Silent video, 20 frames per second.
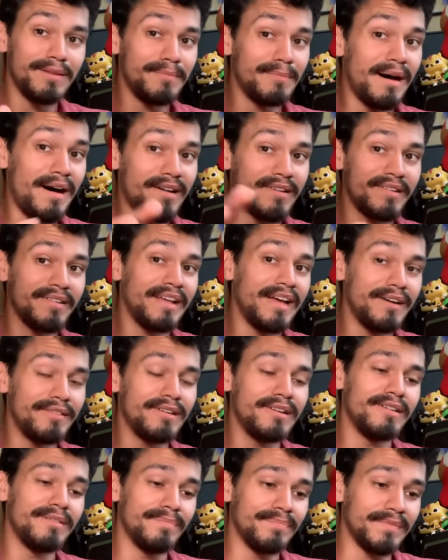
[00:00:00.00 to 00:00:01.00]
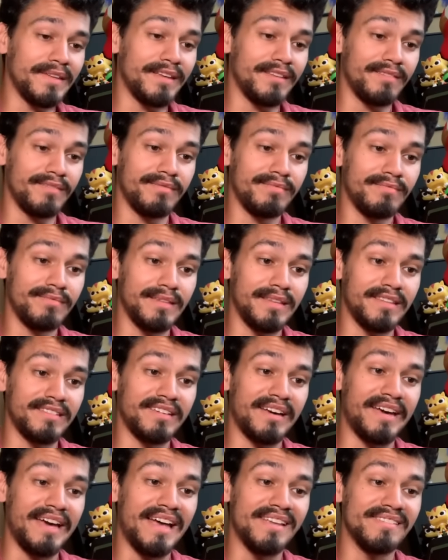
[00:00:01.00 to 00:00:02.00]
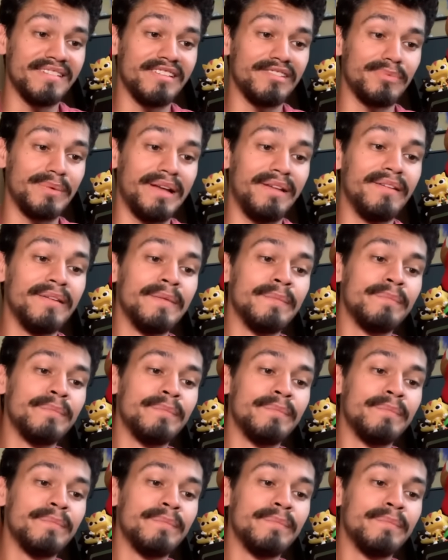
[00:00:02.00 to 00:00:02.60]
modern era, and this guy has it as well.